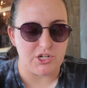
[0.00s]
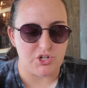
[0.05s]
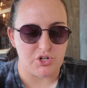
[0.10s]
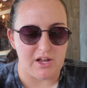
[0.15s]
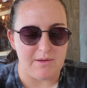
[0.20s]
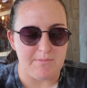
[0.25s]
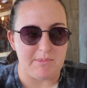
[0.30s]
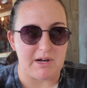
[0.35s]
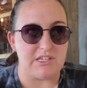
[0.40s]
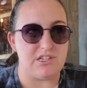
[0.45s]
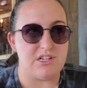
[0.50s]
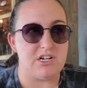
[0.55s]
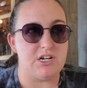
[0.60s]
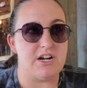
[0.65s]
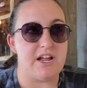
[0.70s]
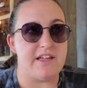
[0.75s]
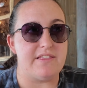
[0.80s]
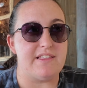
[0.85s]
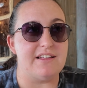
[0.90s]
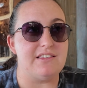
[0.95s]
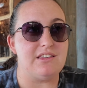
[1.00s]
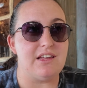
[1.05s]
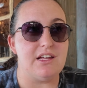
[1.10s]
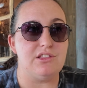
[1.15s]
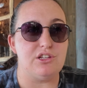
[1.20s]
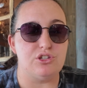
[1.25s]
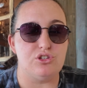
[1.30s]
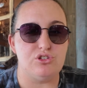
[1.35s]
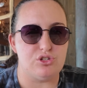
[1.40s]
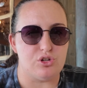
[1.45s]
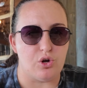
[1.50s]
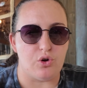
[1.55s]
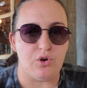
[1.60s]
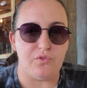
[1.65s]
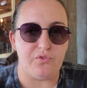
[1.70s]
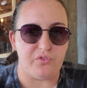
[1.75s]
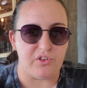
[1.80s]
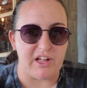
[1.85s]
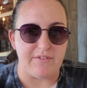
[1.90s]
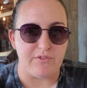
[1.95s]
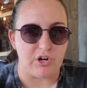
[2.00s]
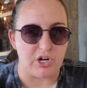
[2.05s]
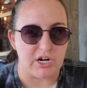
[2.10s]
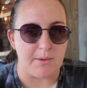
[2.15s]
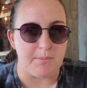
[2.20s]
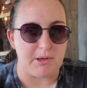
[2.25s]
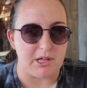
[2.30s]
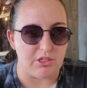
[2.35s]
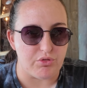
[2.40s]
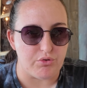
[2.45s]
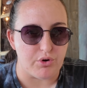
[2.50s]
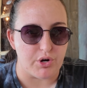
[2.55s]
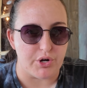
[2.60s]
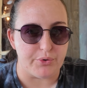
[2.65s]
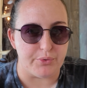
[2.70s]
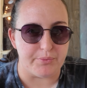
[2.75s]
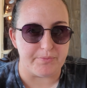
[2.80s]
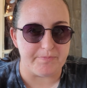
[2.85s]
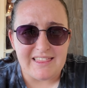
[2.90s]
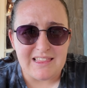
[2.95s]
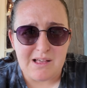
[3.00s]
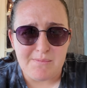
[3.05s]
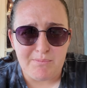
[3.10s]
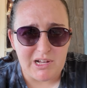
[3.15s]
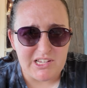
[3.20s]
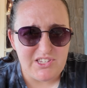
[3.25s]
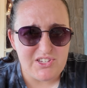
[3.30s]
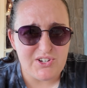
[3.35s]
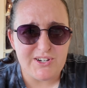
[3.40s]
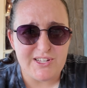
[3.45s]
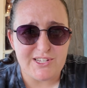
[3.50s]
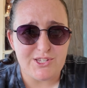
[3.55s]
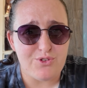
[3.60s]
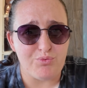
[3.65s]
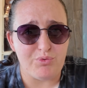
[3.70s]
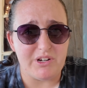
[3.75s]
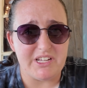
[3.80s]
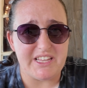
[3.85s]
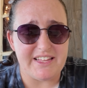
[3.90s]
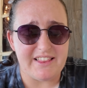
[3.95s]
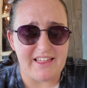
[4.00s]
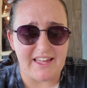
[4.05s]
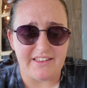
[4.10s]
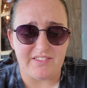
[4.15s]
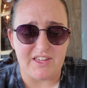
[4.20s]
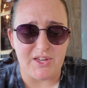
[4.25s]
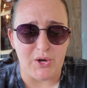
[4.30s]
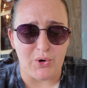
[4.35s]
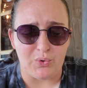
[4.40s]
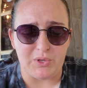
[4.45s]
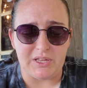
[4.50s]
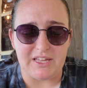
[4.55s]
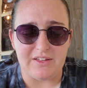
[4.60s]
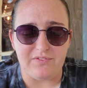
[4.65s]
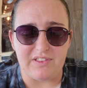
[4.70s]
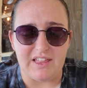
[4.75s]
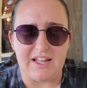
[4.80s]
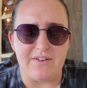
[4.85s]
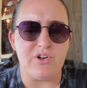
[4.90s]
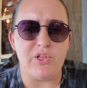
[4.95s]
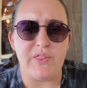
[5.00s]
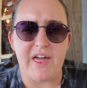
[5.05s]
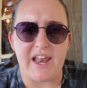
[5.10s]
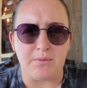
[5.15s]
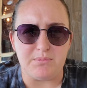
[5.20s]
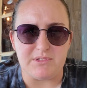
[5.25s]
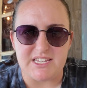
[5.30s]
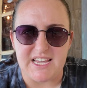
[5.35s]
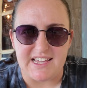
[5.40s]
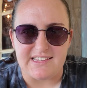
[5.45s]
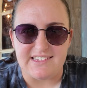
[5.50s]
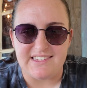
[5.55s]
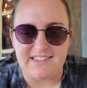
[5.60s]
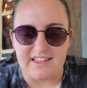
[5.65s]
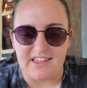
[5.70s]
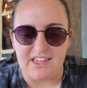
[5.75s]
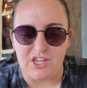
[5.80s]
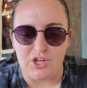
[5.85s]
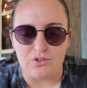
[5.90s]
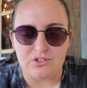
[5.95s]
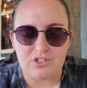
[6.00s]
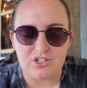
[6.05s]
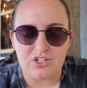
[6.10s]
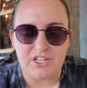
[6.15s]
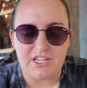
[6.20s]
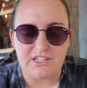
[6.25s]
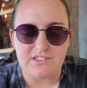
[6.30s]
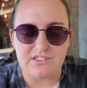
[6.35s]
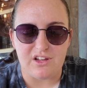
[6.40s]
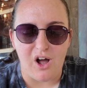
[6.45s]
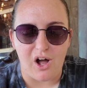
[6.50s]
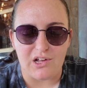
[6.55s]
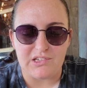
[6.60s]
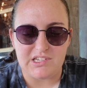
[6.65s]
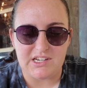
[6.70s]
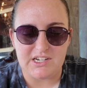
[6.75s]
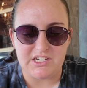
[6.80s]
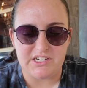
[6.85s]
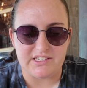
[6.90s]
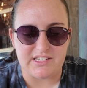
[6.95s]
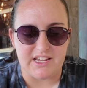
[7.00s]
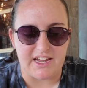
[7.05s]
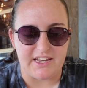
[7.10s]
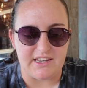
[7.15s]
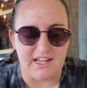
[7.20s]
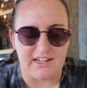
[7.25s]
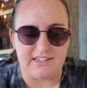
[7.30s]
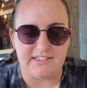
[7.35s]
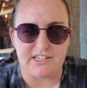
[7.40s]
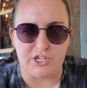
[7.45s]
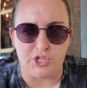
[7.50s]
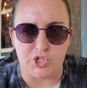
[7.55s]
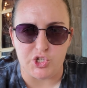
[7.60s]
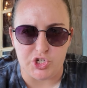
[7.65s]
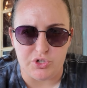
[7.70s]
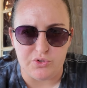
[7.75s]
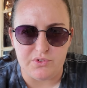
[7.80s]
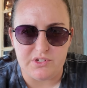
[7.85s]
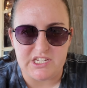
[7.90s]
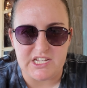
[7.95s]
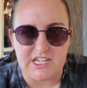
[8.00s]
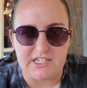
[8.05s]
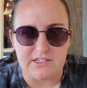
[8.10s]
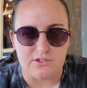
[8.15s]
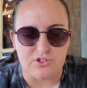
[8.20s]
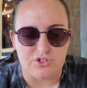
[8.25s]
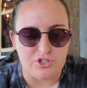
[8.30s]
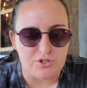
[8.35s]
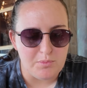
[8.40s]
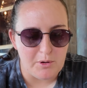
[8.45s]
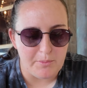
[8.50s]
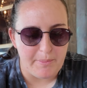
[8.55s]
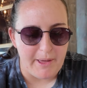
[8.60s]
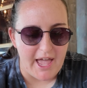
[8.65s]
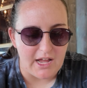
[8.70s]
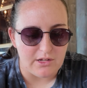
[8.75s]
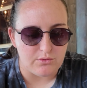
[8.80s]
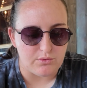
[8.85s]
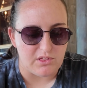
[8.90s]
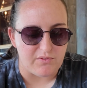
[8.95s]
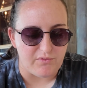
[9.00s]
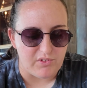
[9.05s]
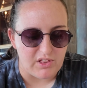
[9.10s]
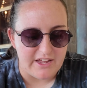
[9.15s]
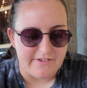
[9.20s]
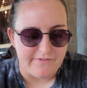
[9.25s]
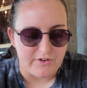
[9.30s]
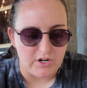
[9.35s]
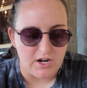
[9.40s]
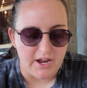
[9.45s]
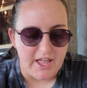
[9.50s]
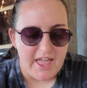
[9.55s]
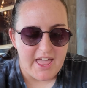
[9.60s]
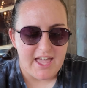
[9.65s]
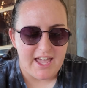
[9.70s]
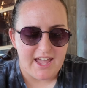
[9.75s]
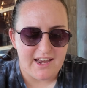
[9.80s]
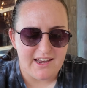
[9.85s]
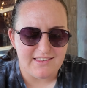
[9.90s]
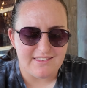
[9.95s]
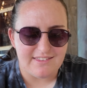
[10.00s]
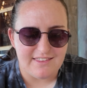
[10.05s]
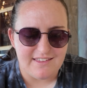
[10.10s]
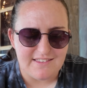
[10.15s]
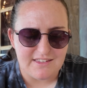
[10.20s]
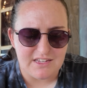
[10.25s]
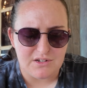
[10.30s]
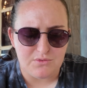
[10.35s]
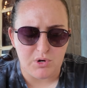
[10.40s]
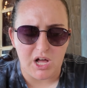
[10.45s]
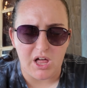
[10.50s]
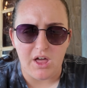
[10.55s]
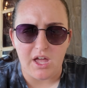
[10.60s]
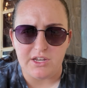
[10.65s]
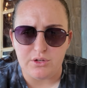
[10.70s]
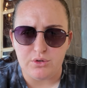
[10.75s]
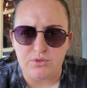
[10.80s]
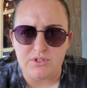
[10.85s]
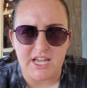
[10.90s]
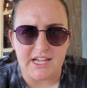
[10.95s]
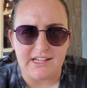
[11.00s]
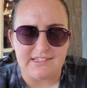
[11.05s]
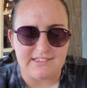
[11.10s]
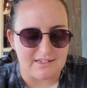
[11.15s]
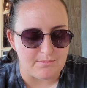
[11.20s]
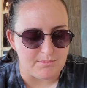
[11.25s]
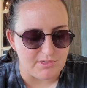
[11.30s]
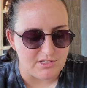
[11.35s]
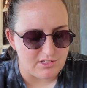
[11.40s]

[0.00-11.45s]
enjoy mustard, and that's like the sole flavor coming through. And the mustard is really like the only flavor that I'm tasting. Usually sausage is like nice and juicy and super packed with flavor. It is seasoned well. I do taste some